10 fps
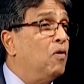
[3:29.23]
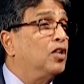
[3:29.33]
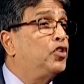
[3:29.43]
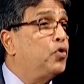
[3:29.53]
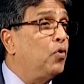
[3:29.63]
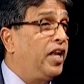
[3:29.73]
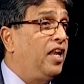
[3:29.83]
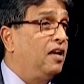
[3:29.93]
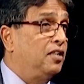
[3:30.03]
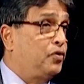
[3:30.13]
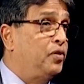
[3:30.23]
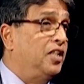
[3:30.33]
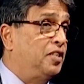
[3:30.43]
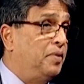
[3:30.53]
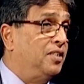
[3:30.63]
are 20 years with
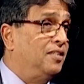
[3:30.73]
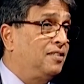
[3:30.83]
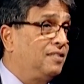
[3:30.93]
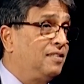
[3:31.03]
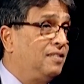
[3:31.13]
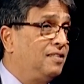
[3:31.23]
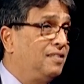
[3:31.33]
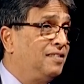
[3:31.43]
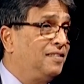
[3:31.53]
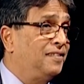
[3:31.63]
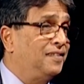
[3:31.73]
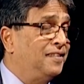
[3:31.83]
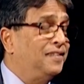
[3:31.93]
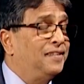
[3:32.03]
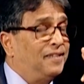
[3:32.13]
this business. Yes.
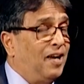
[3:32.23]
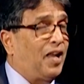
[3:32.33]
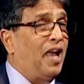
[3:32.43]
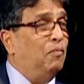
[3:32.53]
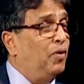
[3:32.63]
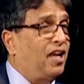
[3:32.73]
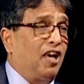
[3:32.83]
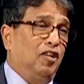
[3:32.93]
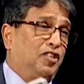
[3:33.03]
Okay, we cannot